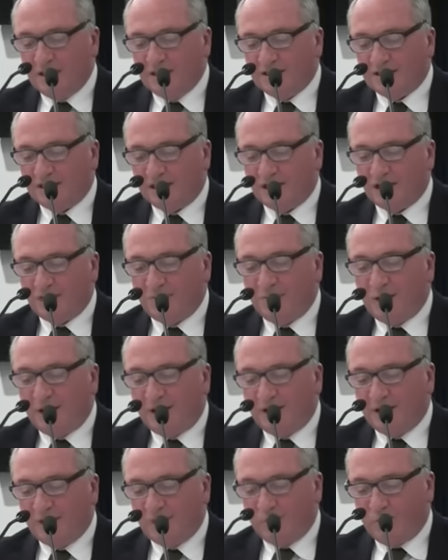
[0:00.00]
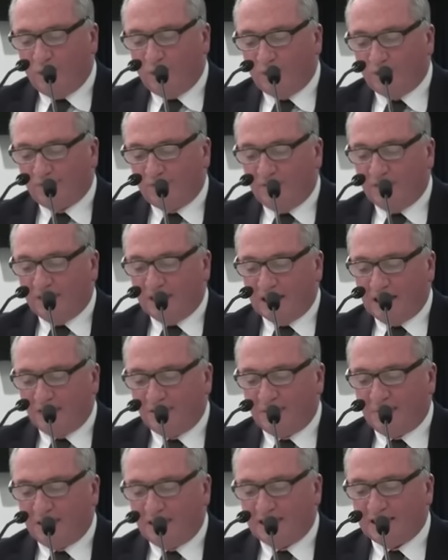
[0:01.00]
Senator Murray Watt,
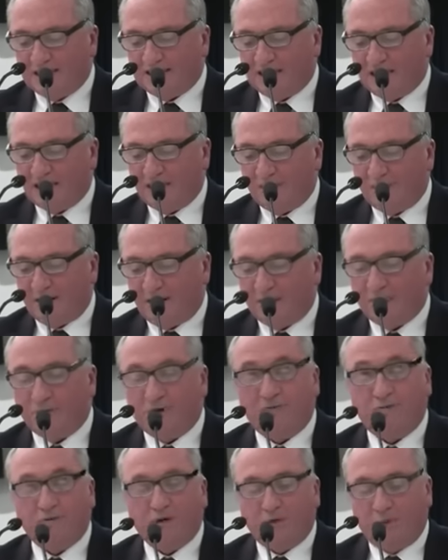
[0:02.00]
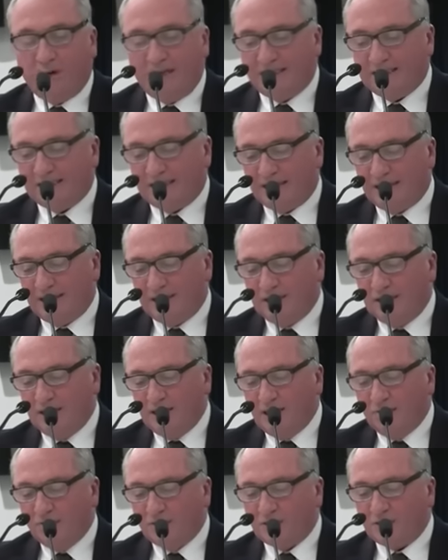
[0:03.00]
Labor Party Senator Murray Watt from Queensland,
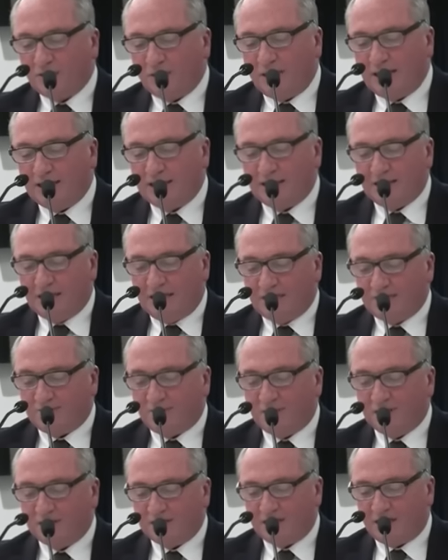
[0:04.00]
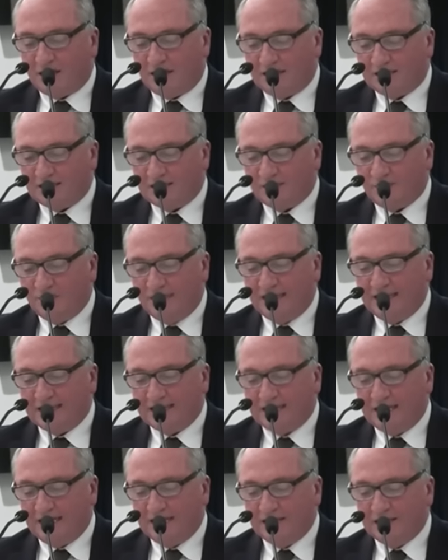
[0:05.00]
was quite precise when he
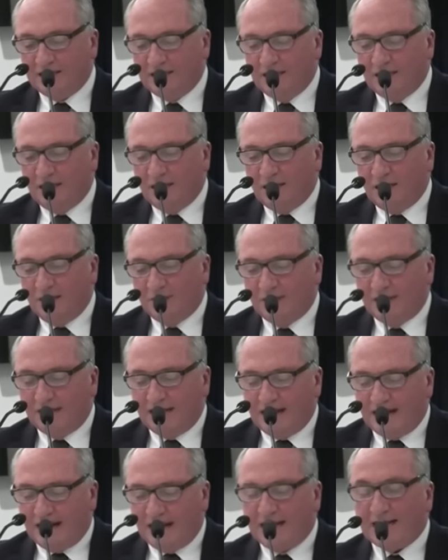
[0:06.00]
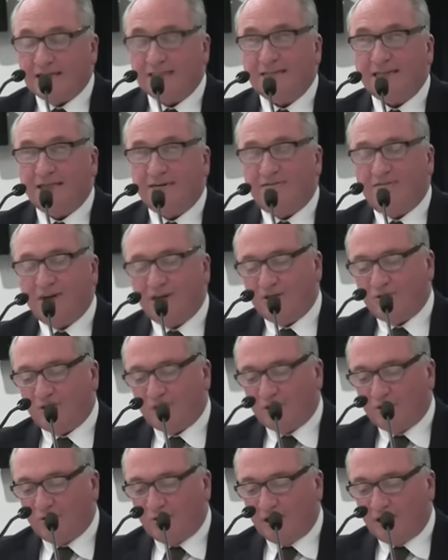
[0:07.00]
said, when they asked at a federal
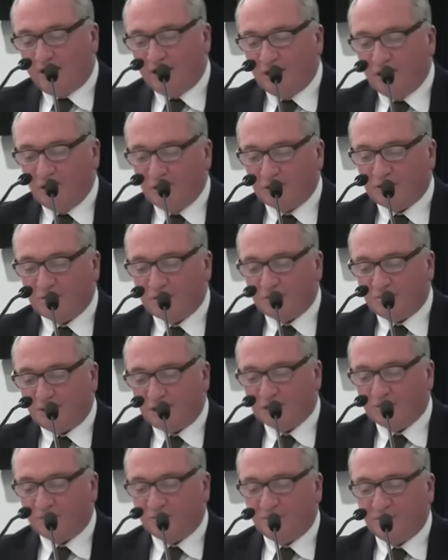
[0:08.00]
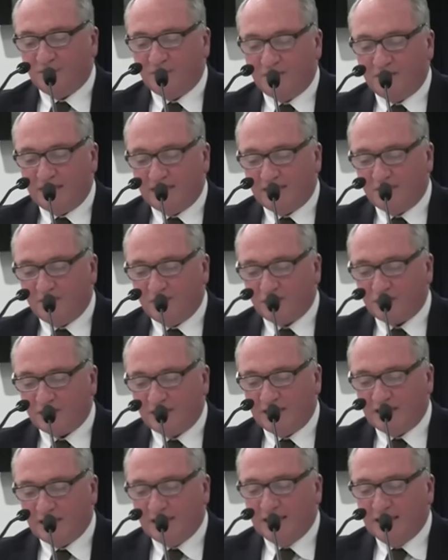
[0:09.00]
inquiry who was responsible for the
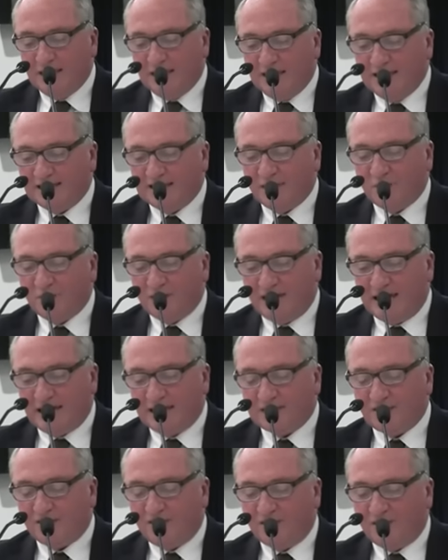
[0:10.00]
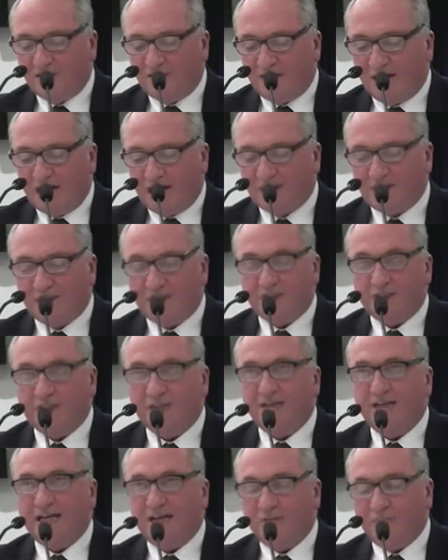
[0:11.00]
decommissioning, he said, well, that is for the farmer to
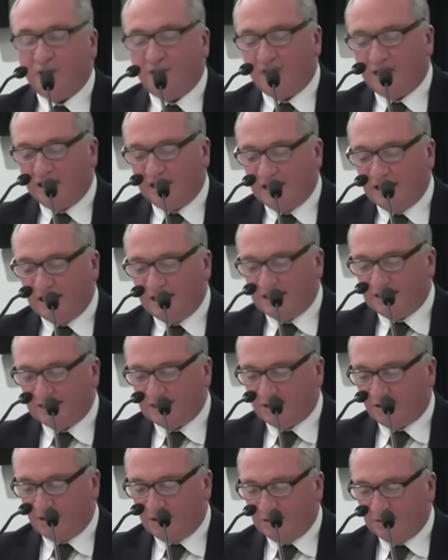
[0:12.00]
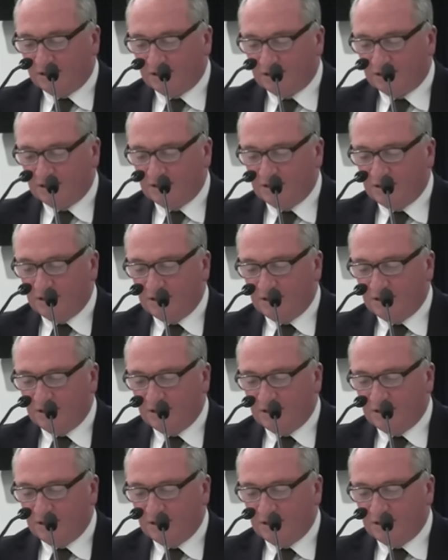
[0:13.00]
contend with in their lease agreements.